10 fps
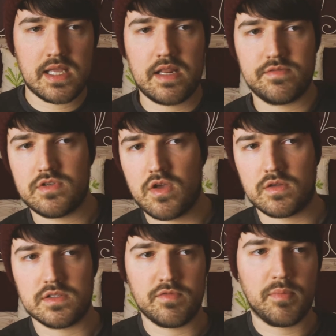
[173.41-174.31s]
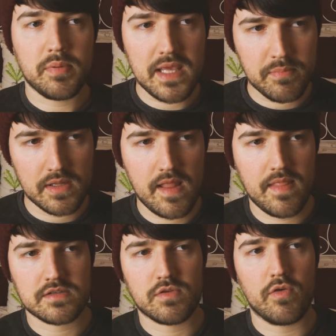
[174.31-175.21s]
kind of circles of people and in
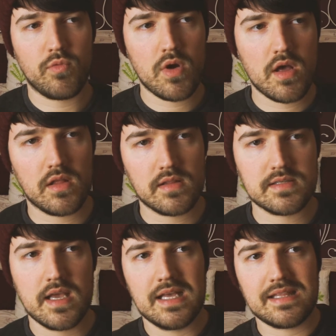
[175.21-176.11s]
that sort of world,